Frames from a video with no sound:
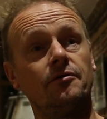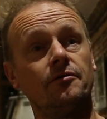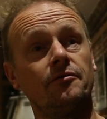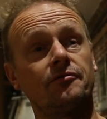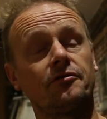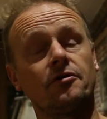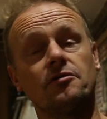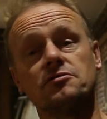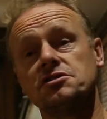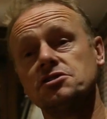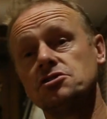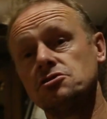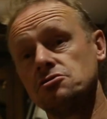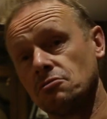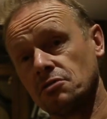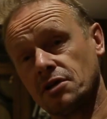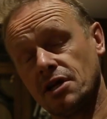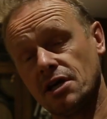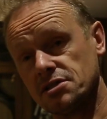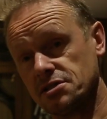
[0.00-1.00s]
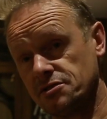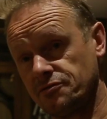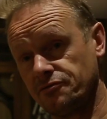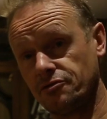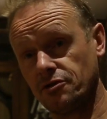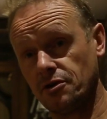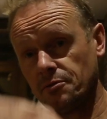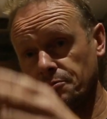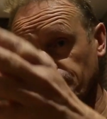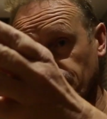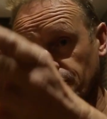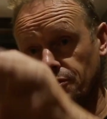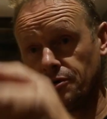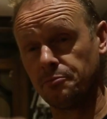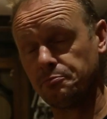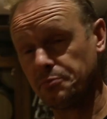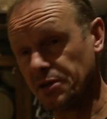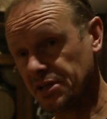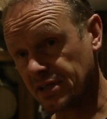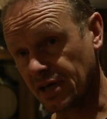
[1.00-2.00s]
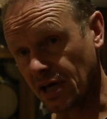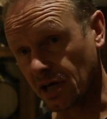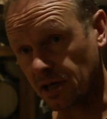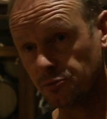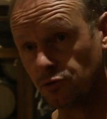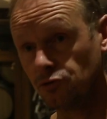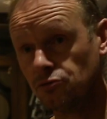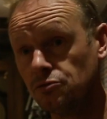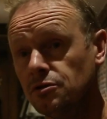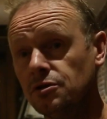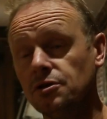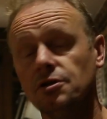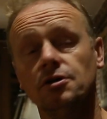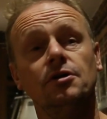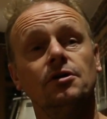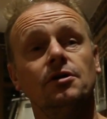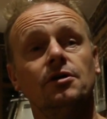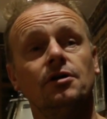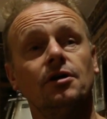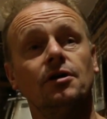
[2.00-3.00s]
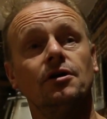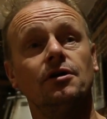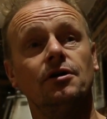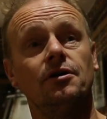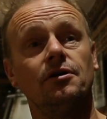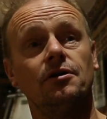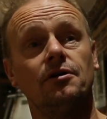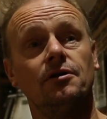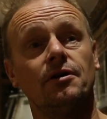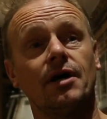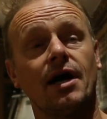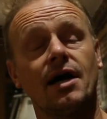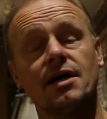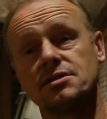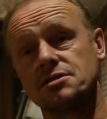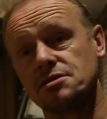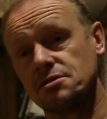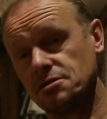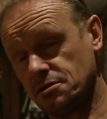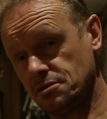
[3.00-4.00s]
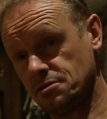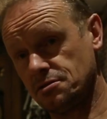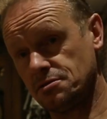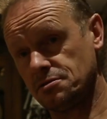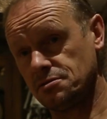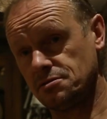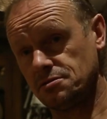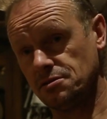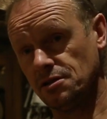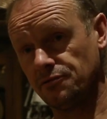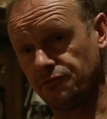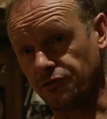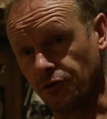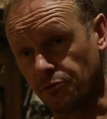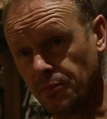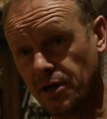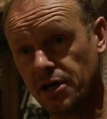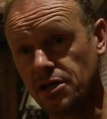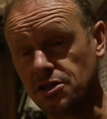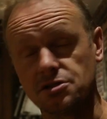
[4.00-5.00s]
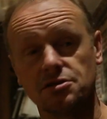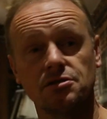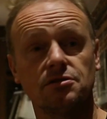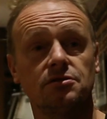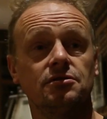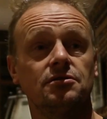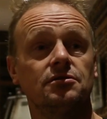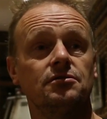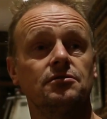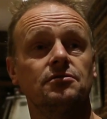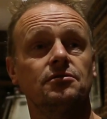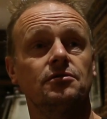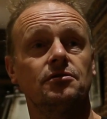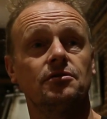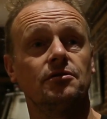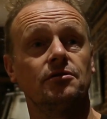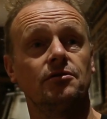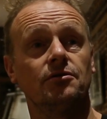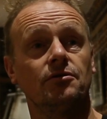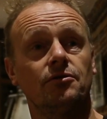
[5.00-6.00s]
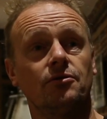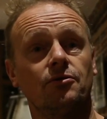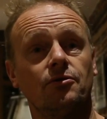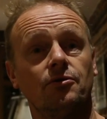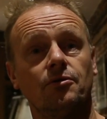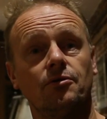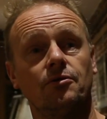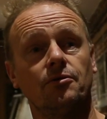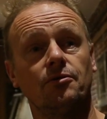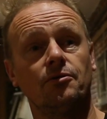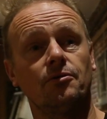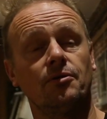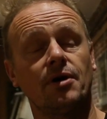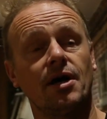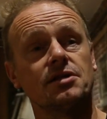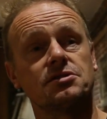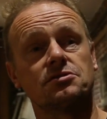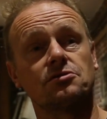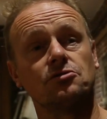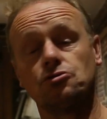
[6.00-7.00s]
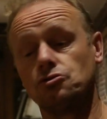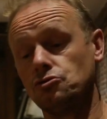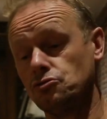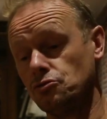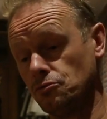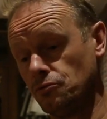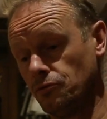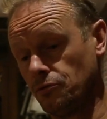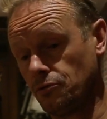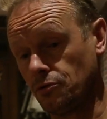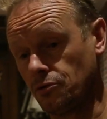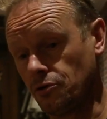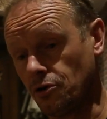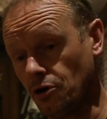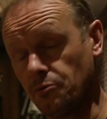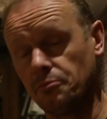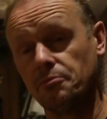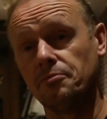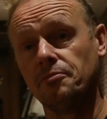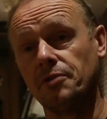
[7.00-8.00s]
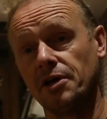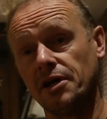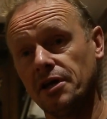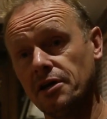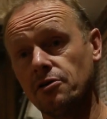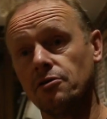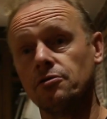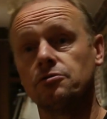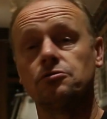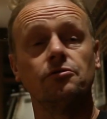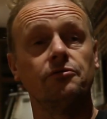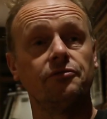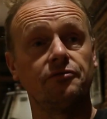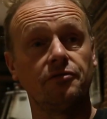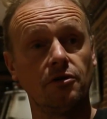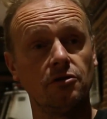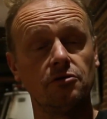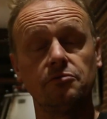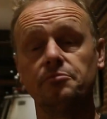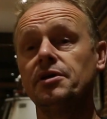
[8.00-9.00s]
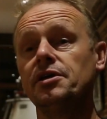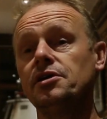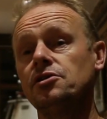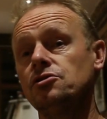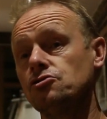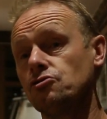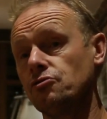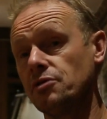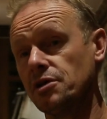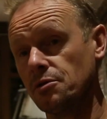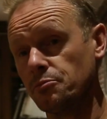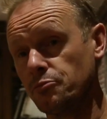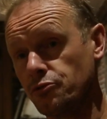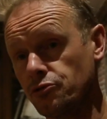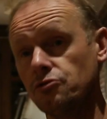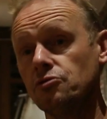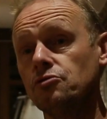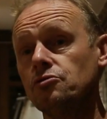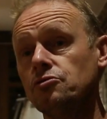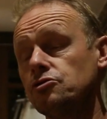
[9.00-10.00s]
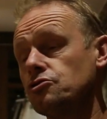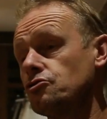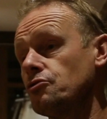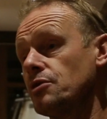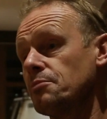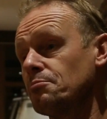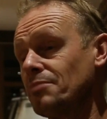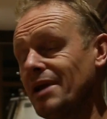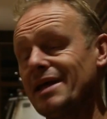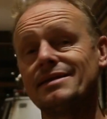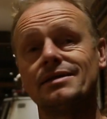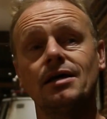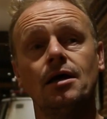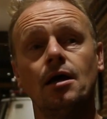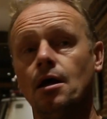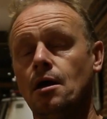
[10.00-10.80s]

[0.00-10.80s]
Francis Joncas from Pit Caribou asked information, asked to come here to follow me during brew, during blend,